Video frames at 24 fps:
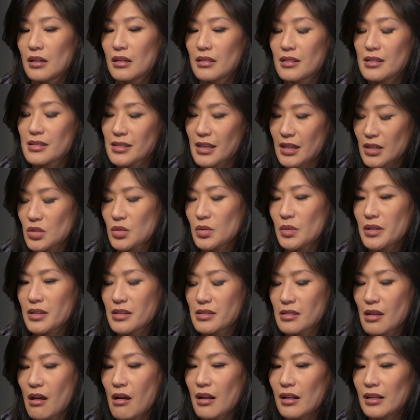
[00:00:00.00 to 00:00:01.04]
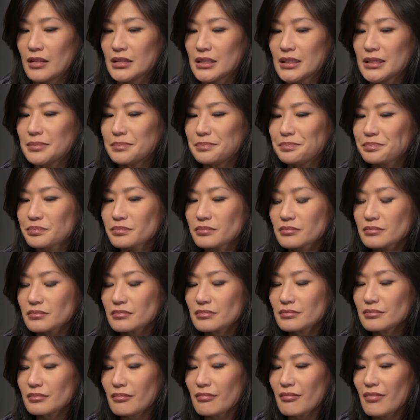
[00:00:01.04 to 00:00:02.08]
the sexual assault
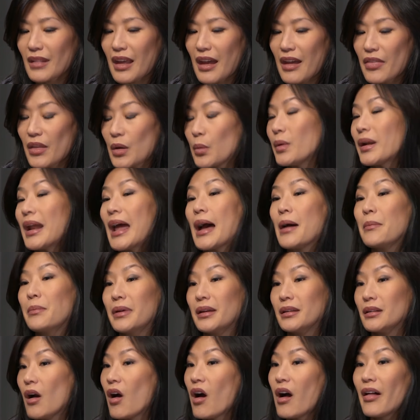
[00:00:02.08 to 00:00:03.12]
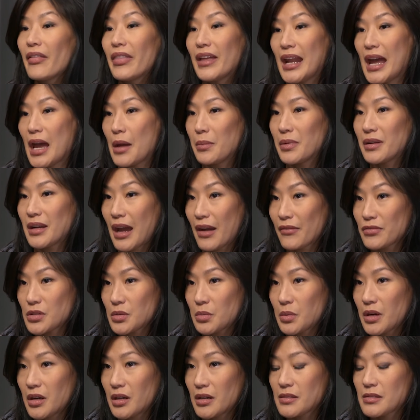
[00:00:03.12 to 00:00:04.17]
and then what happened, all that happened
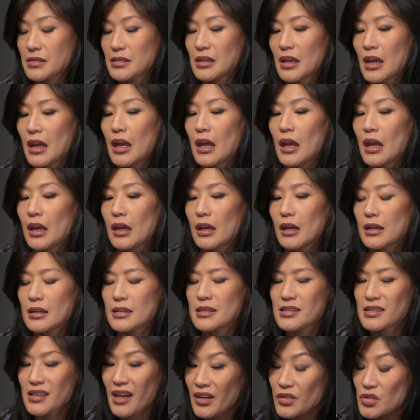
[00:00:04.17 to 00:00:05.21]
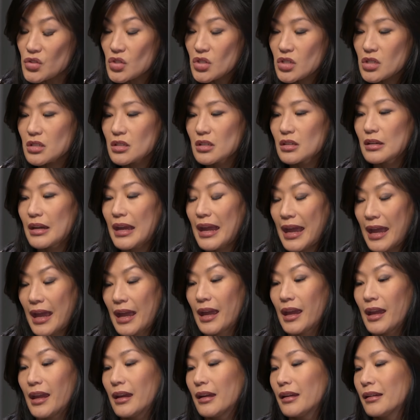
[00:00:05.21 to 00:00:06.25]
afterwards, is such
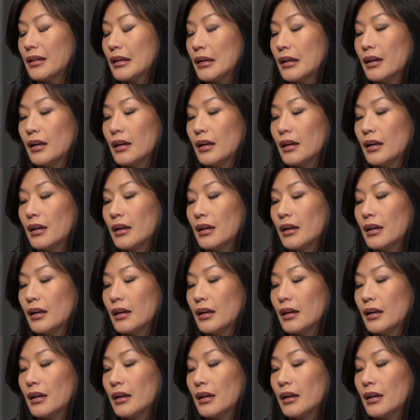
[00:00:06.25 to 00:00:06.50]
a